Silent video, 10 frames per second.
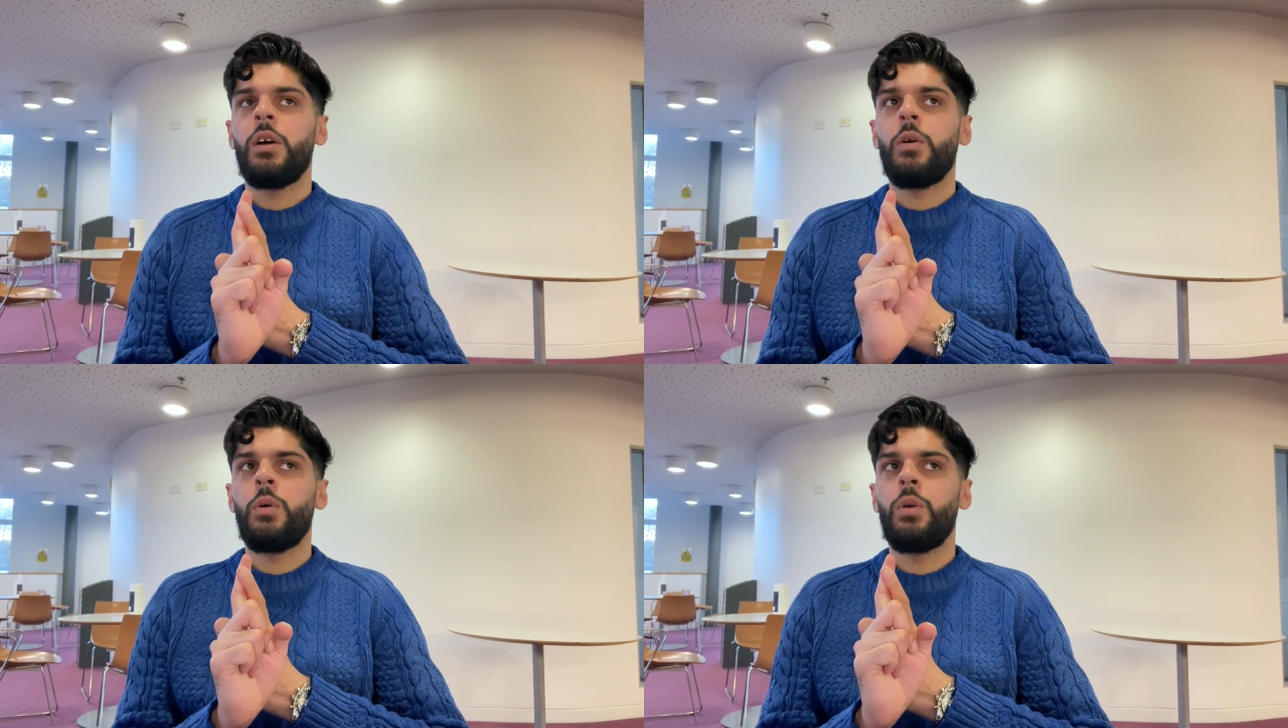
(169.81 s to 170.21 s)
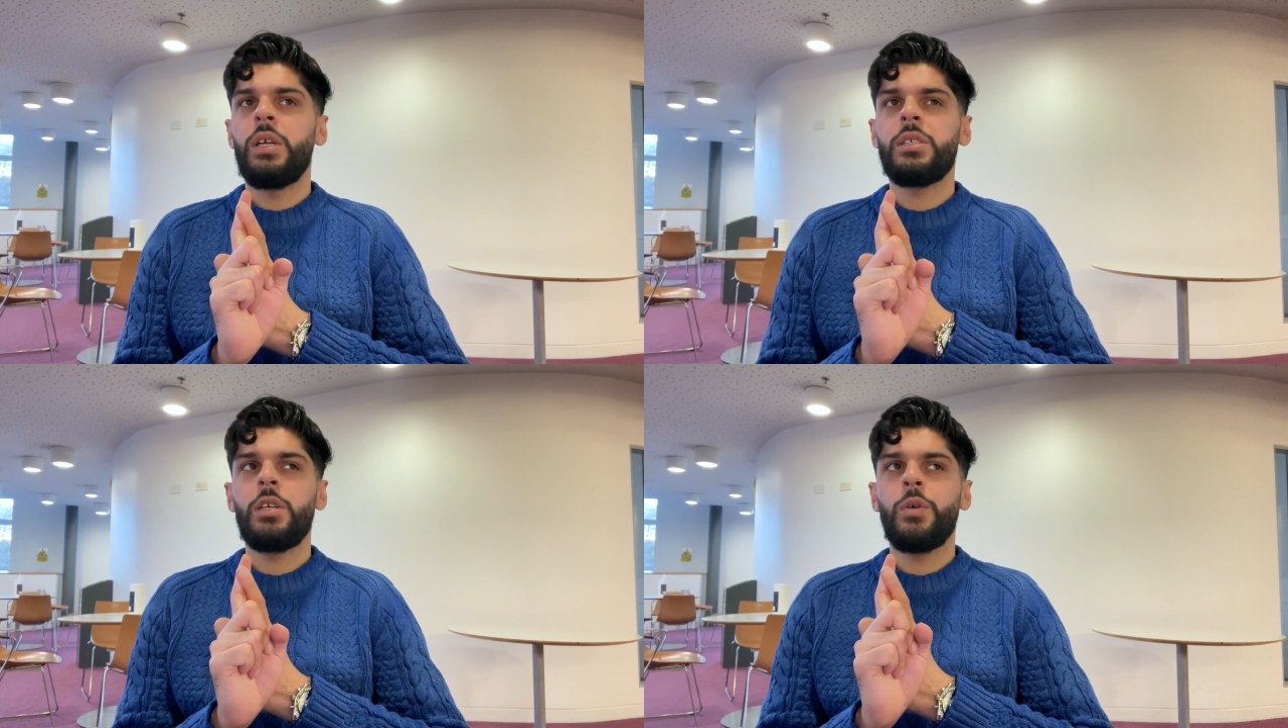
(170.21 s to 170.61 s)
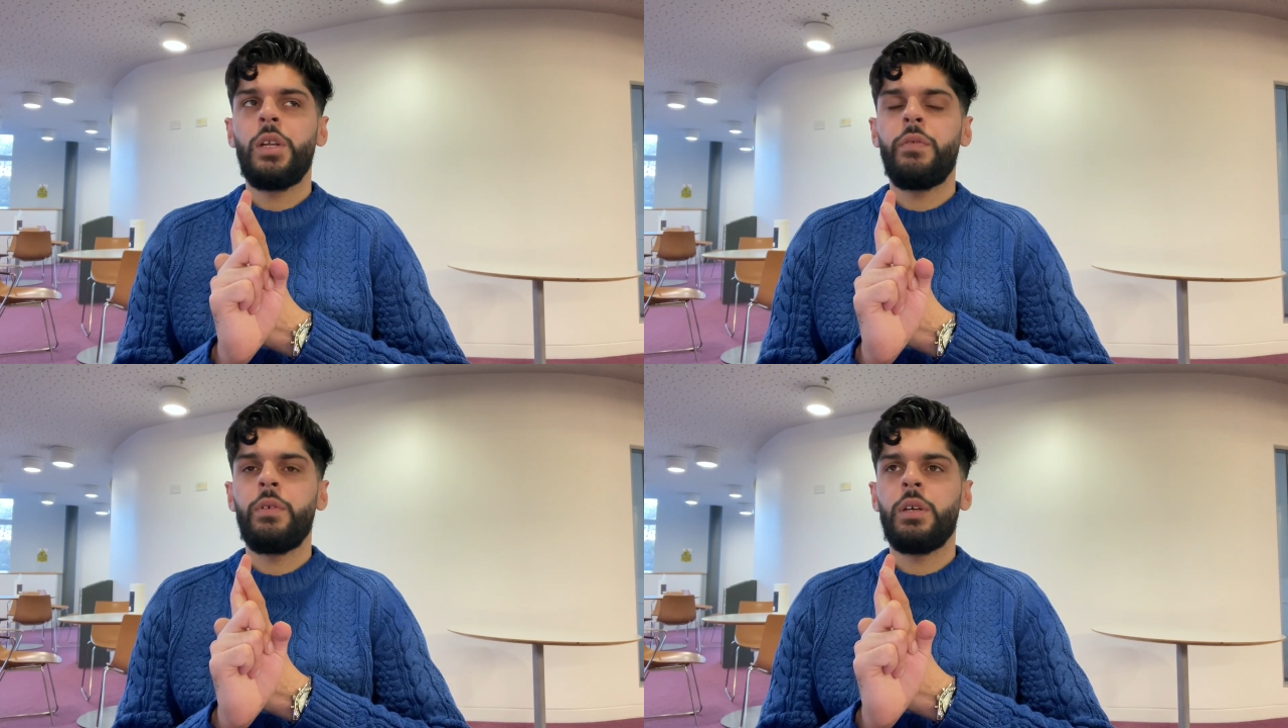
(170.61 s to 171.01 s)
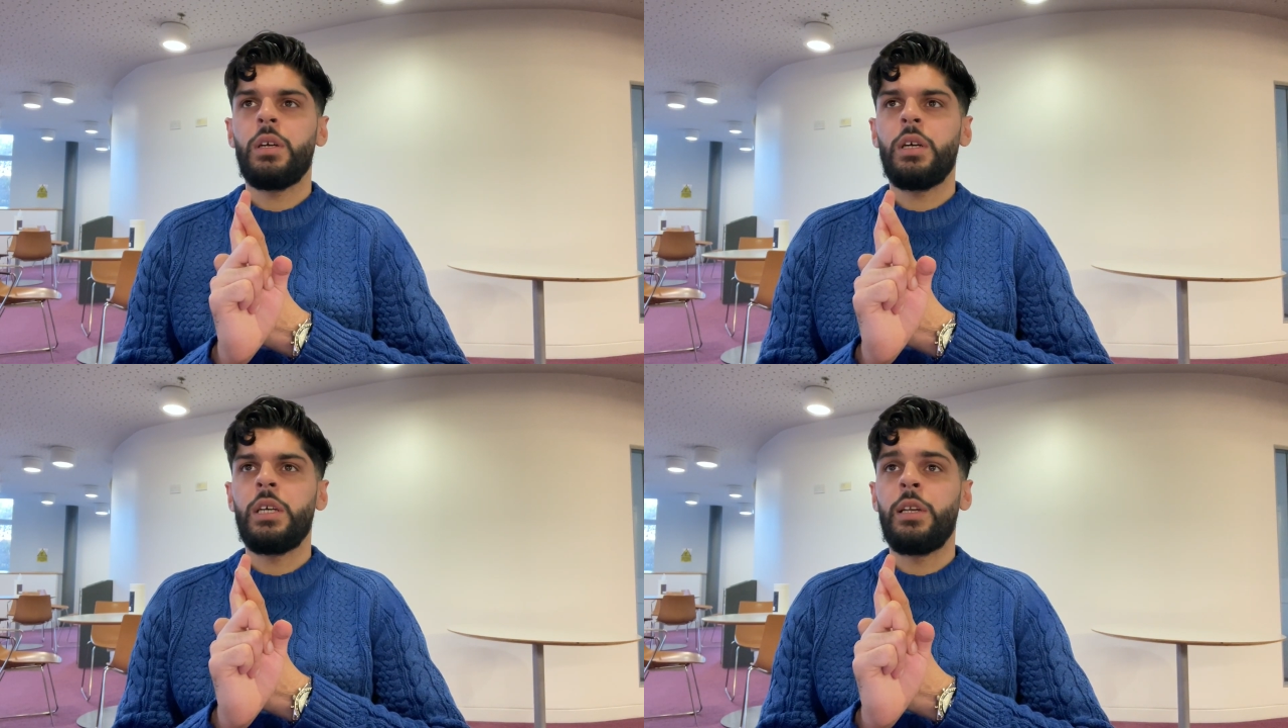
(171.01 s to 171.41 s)
or let's say you're living
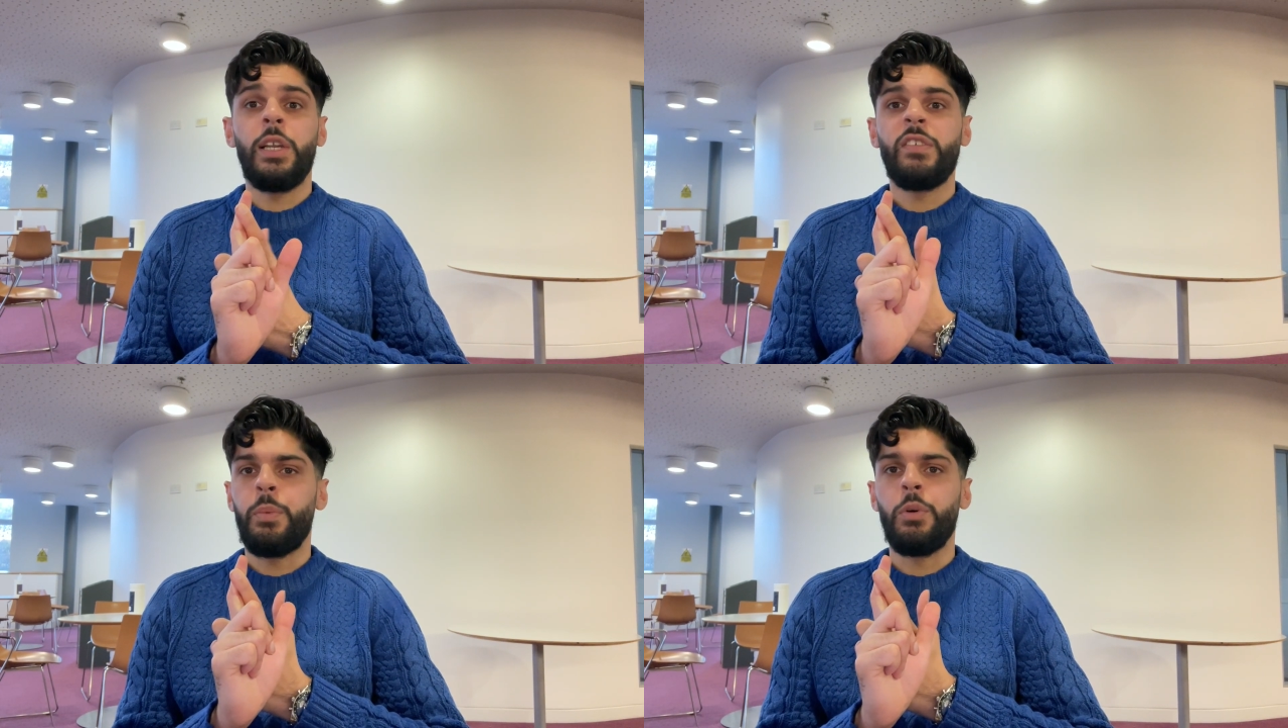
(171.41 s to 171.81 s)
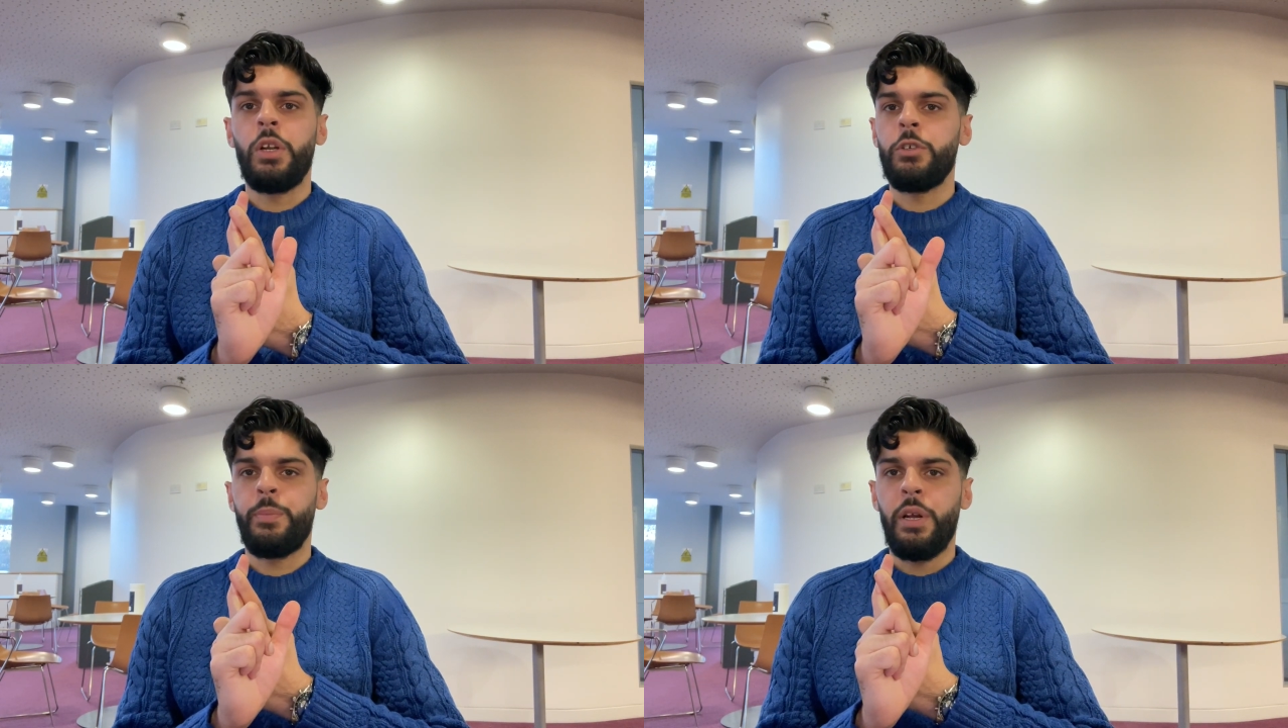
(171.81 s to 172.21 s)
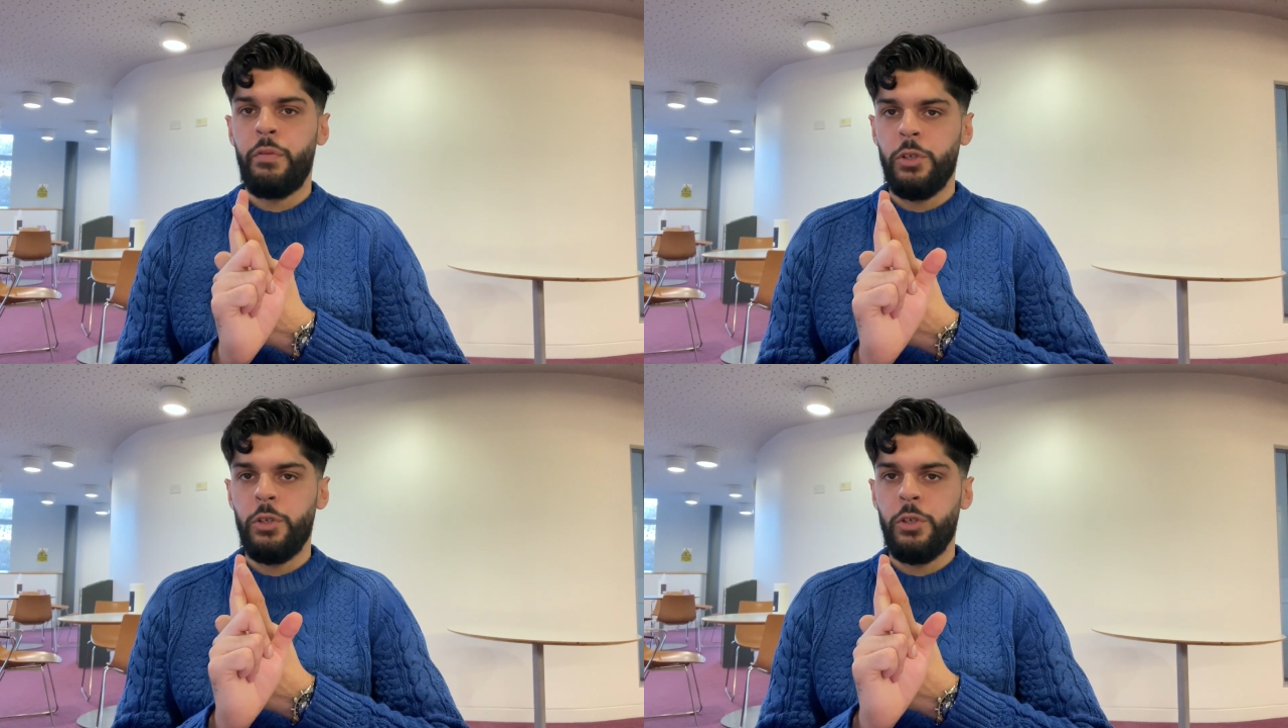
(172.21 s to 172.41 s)
in Liverpool and you apply for a